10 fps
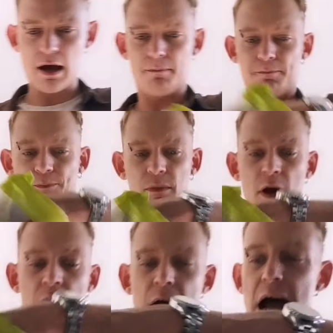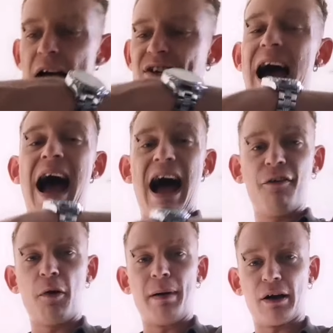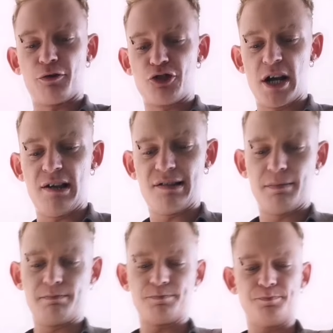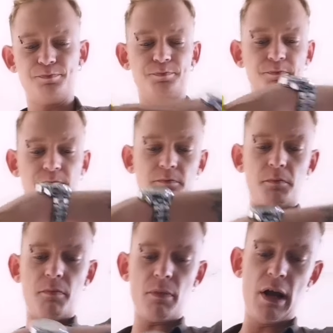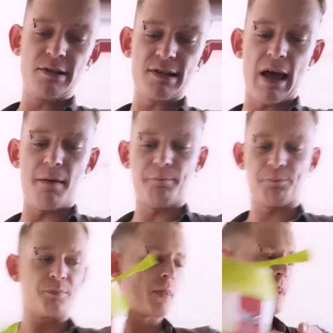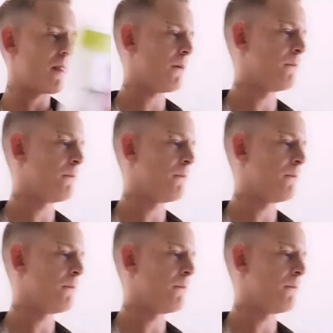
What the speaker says: Like that. Add half a bag of cheese into that.